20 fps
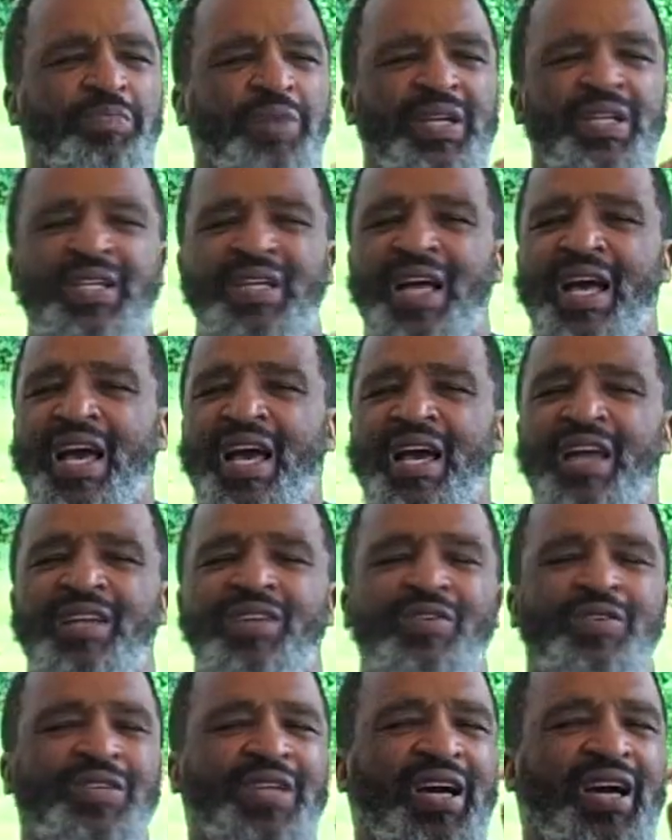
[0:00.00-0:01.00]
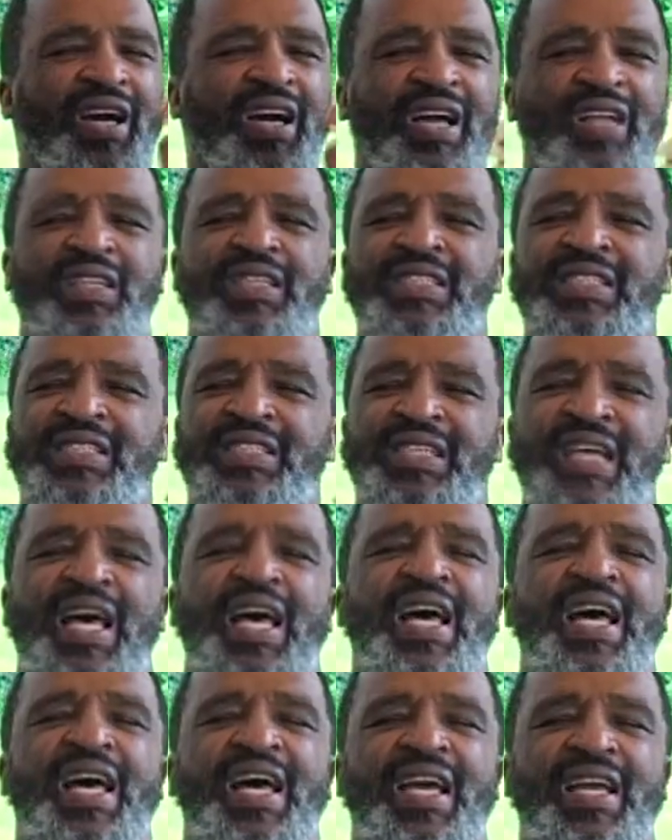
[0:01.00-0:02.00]
But God, on the other
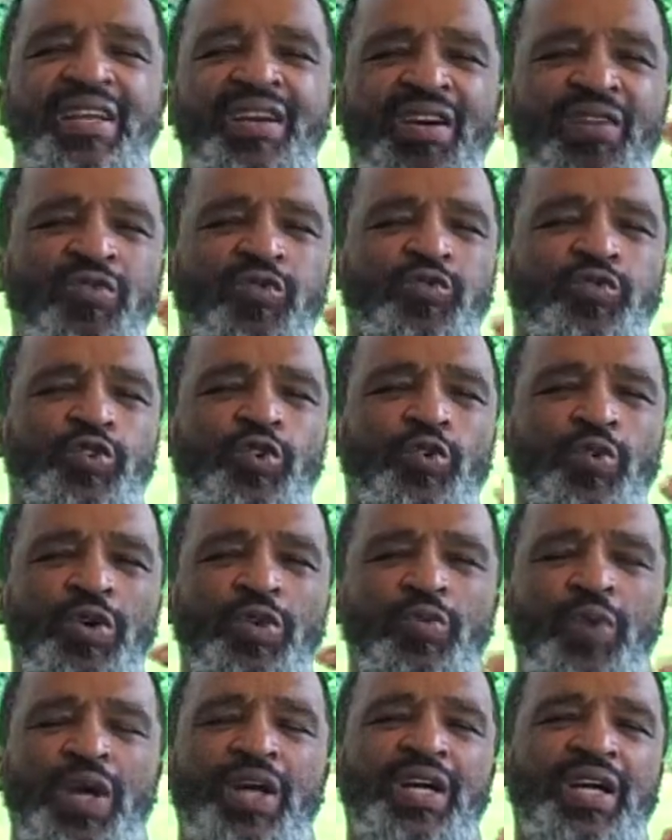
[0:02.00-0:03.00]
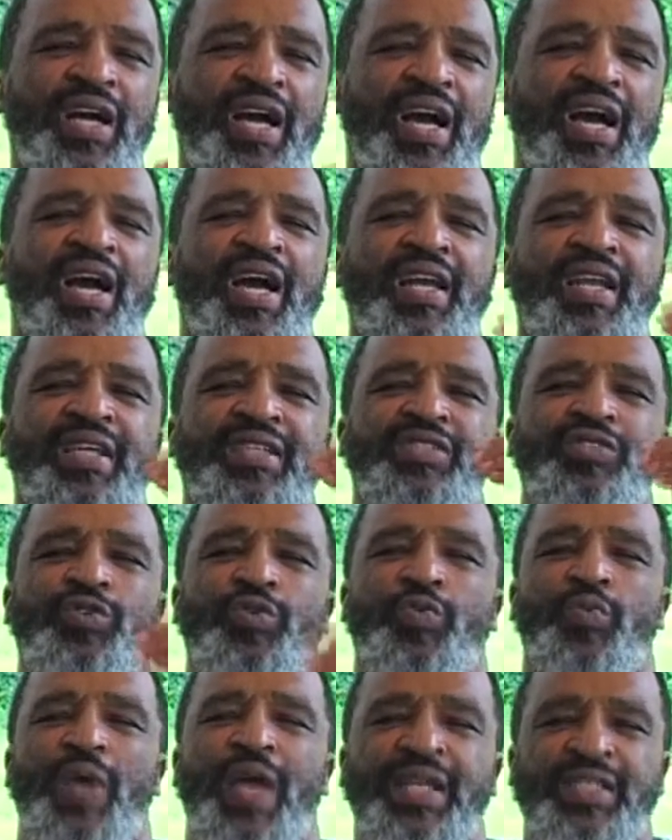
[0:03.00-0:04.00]
side of doing what God has
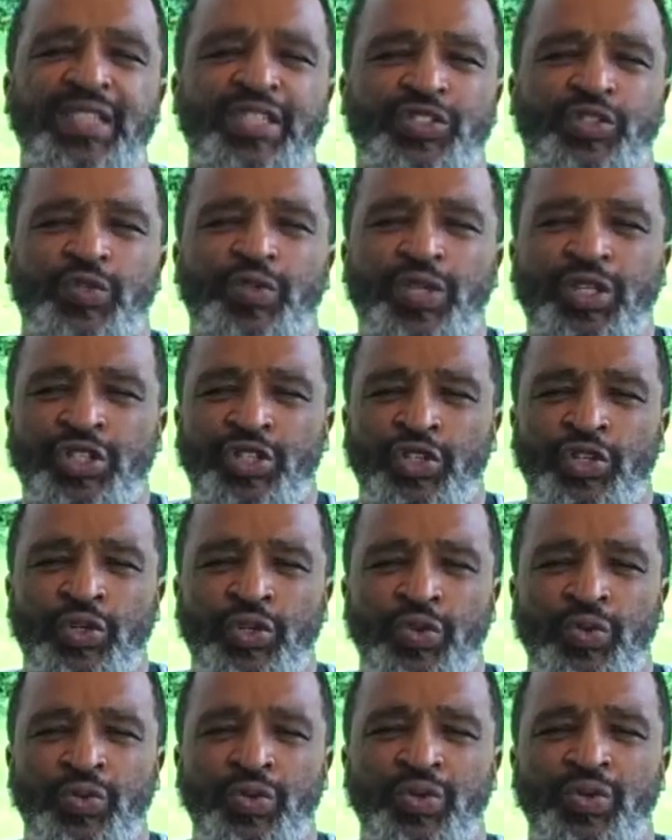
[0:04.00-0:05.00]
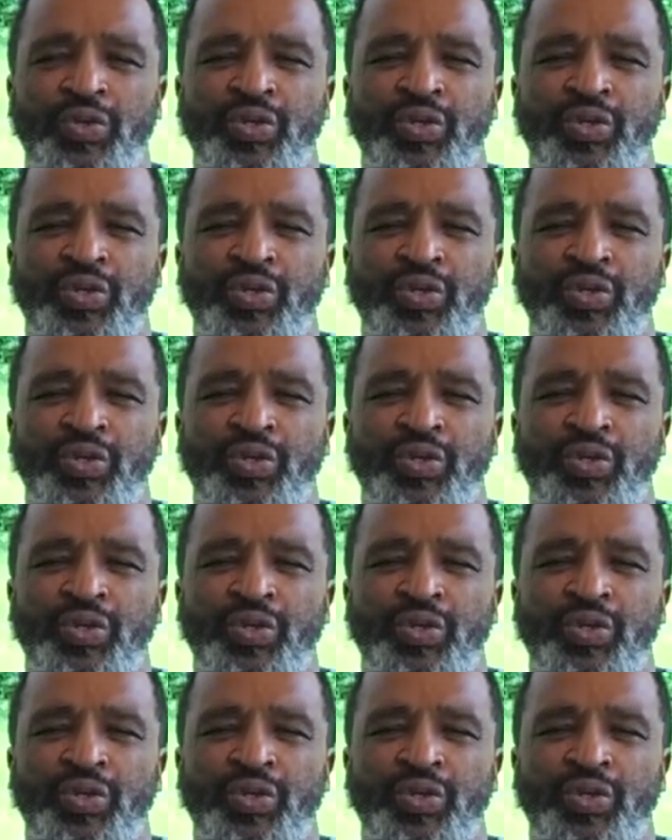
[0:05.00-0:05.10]
directed you to do,